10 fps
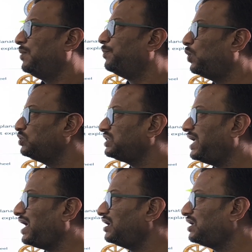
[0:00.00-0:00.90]
Both
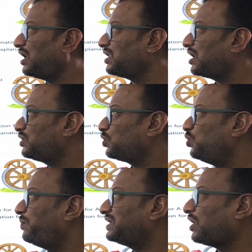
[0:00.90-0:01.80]
A and R are
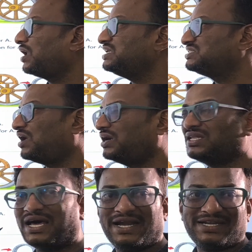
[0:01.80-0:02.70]
true but R is not
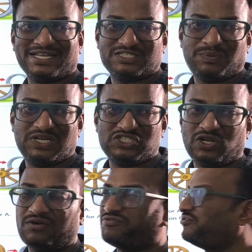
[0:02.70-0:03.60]
the correct explanation
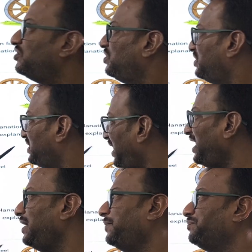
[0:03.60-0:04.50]
of
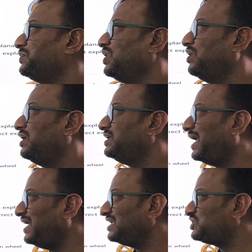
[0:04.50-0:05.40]
A.
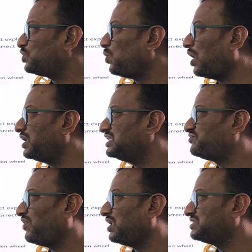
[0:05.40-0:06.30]
A is true, R is
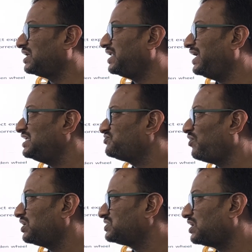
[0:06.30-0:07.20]
false, and A is
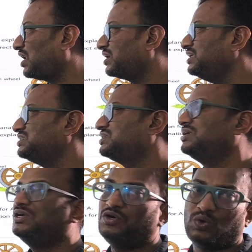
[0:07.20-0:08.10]
false and R
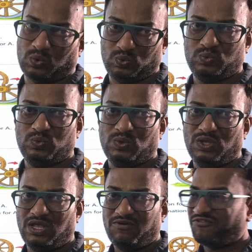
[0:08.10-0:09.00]
is true.
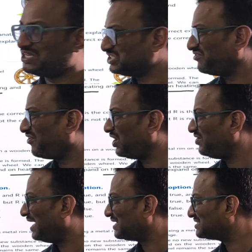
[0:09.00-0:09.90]
First of all,
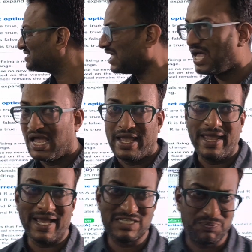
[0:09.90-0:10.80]
let us
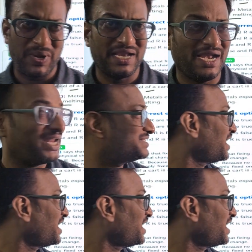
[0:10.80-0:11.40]
explain, let us